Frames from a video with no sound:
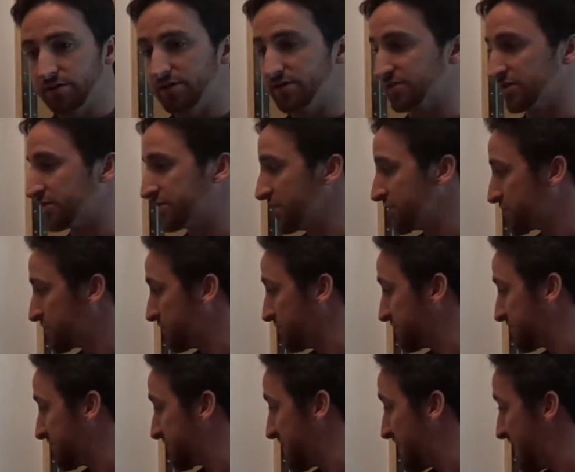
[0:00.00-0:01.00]
additional
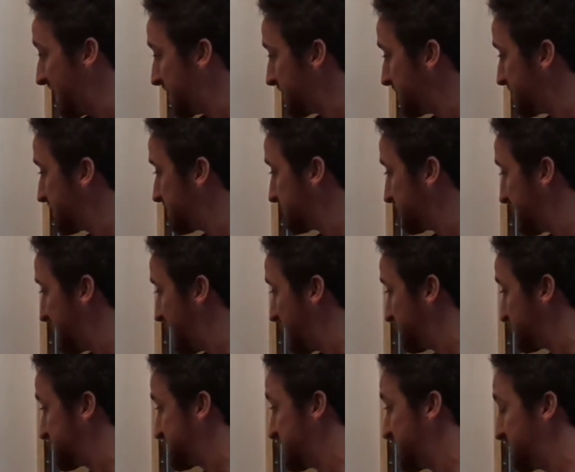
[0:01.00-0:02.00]
to that. It
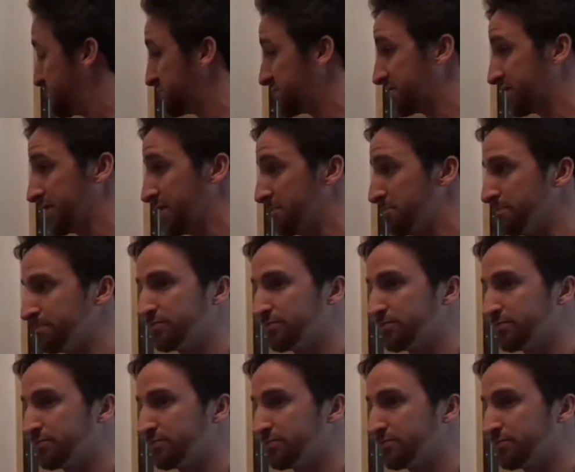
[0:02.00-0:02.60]
allows them to